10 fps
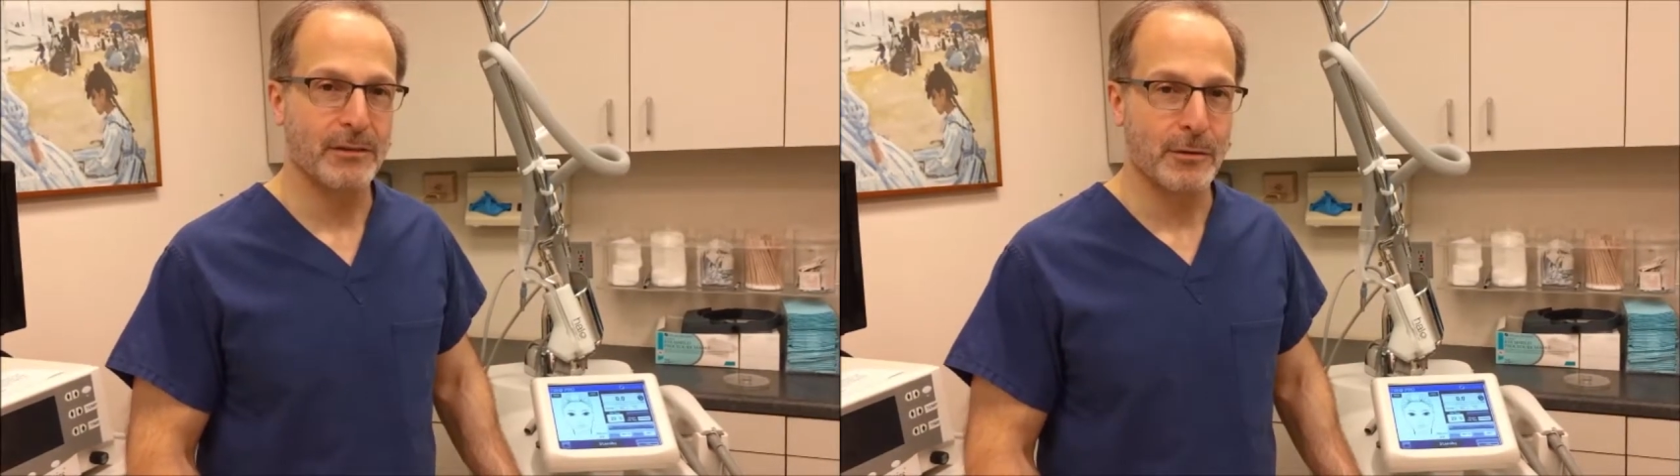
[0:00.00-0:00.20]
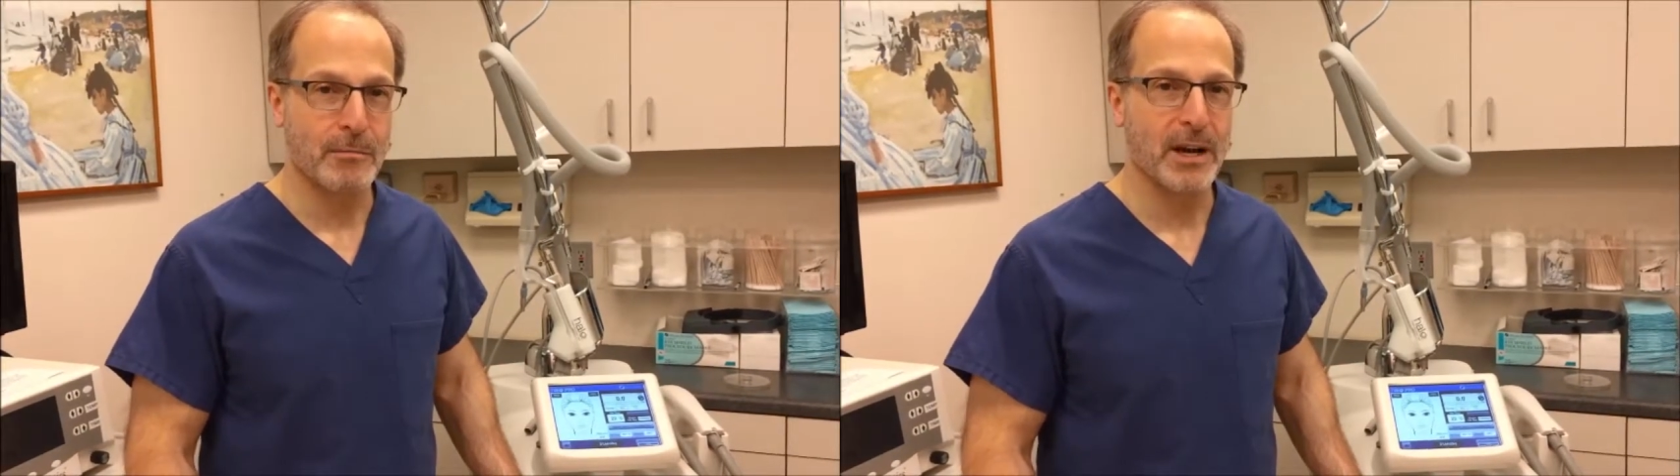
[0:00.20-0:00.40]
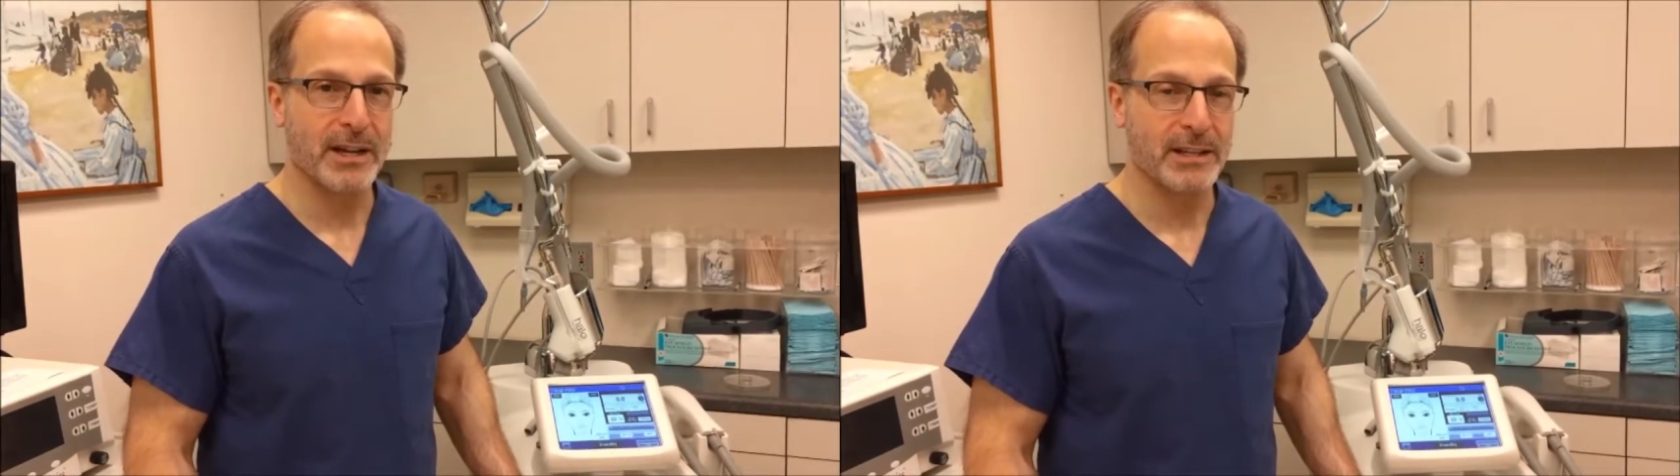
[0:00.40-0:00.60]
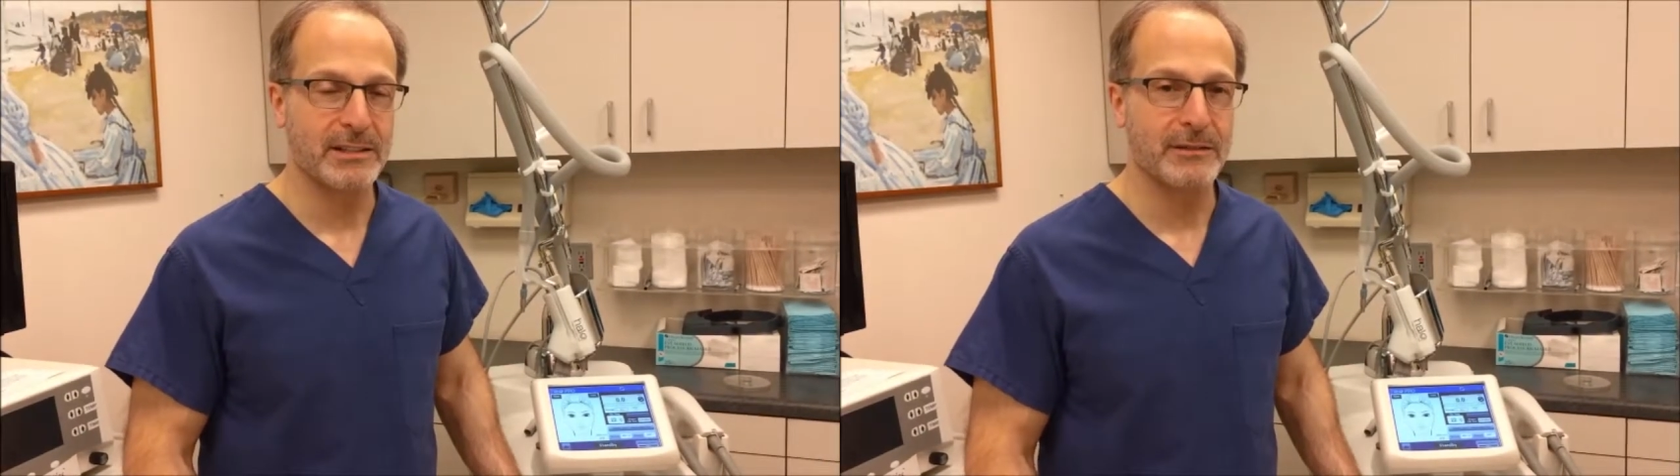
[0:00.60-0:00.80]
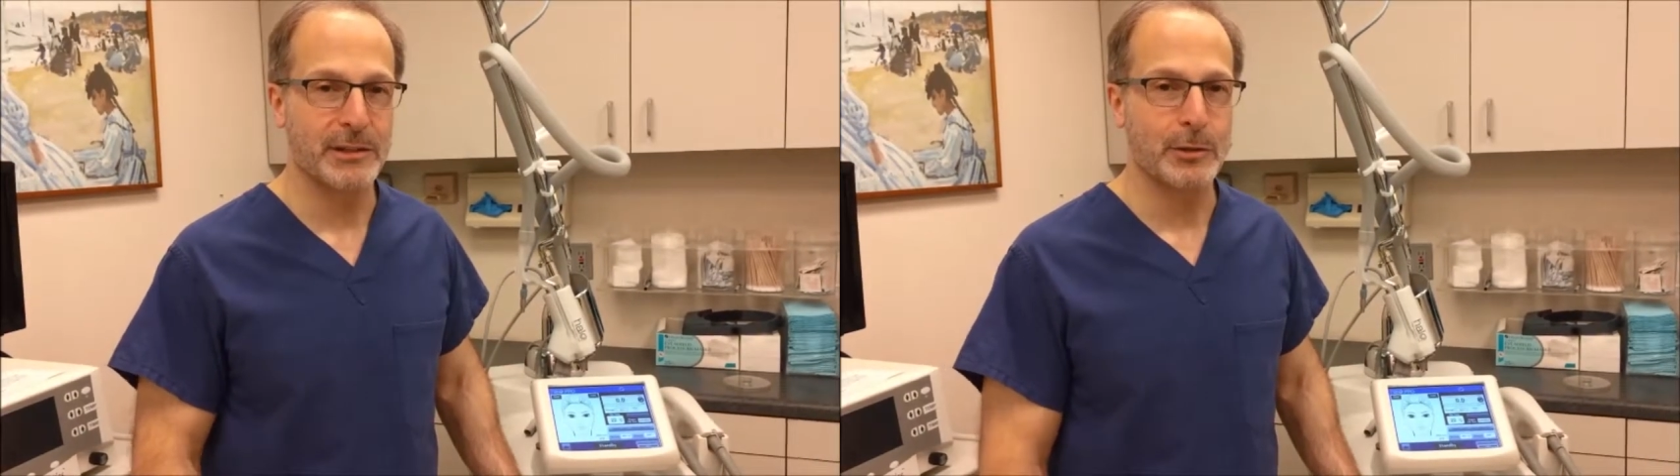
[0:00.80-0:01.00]
for my
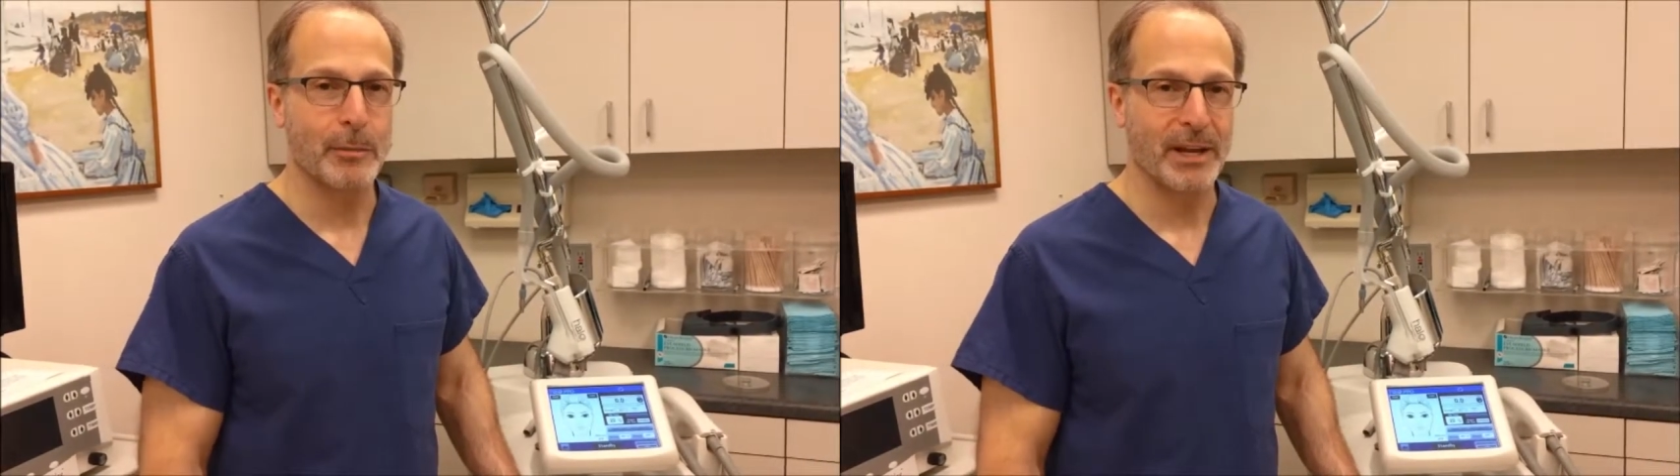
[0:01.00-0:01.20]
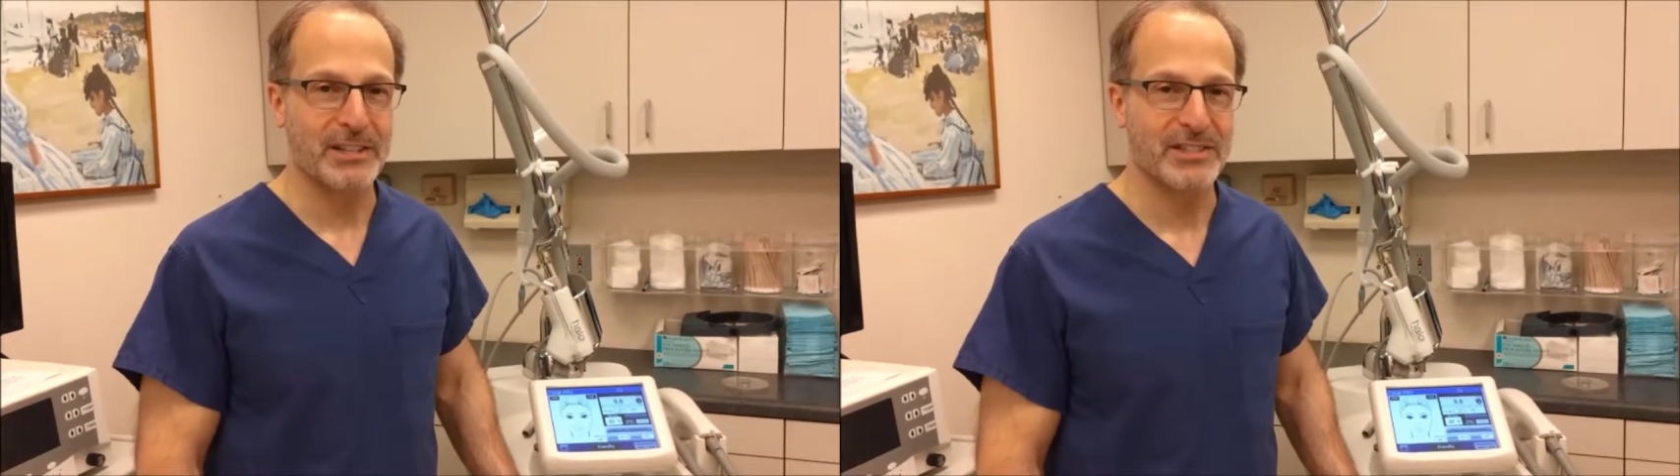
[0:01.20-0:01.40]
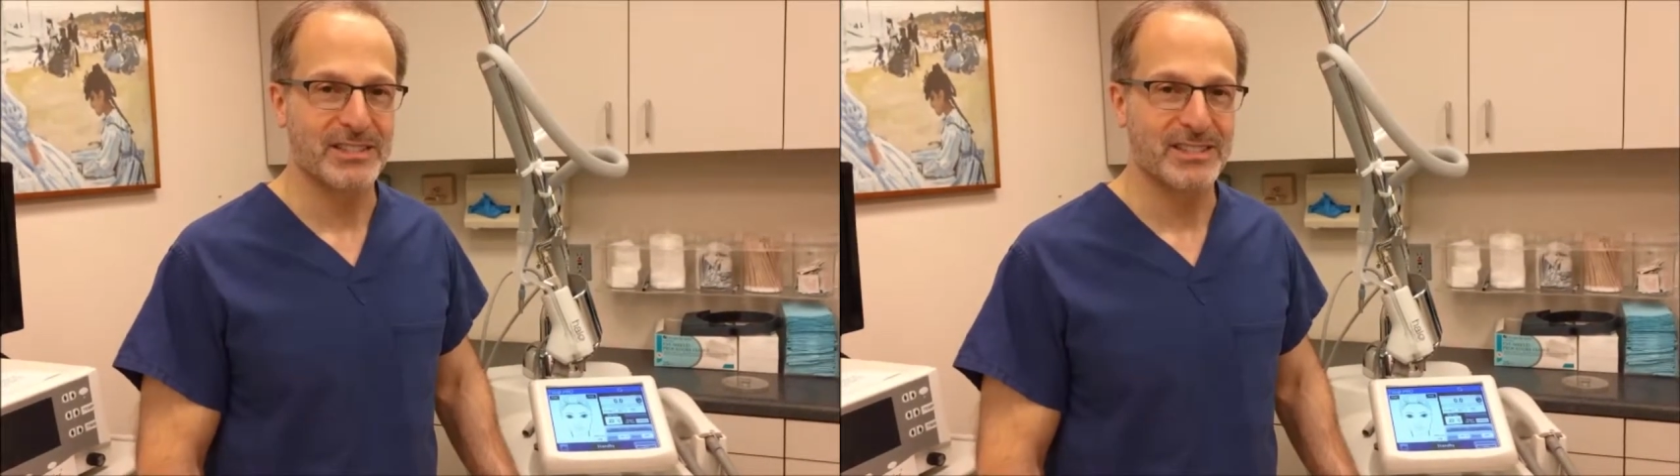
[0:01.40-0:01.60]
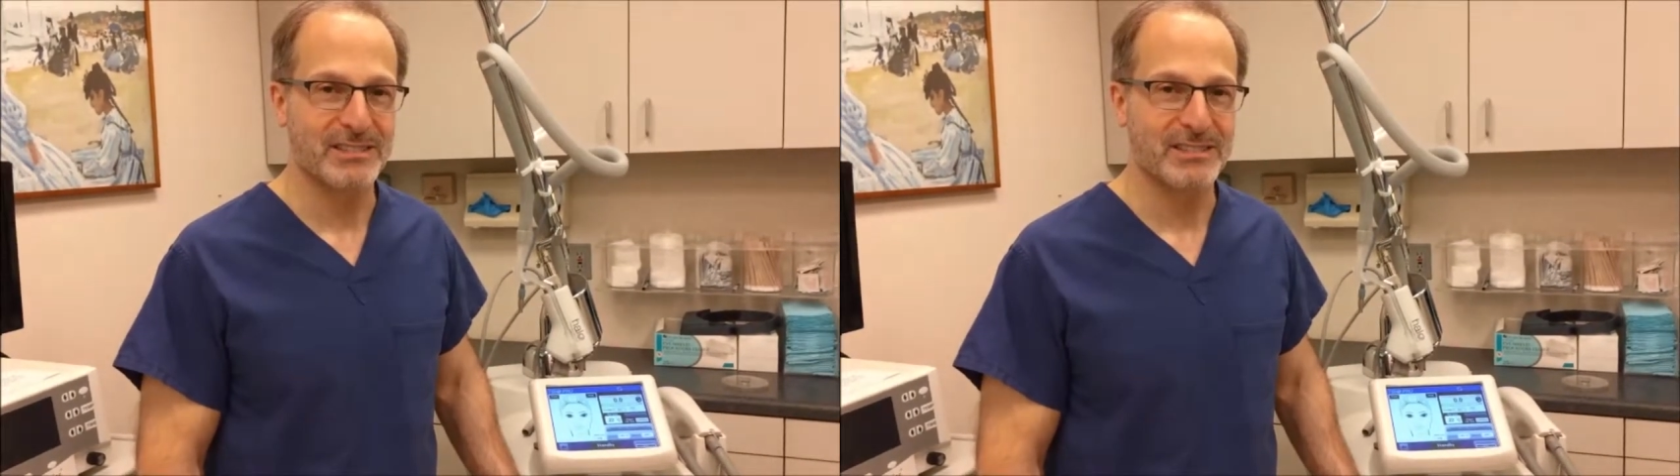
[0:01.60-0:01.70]
individual patients.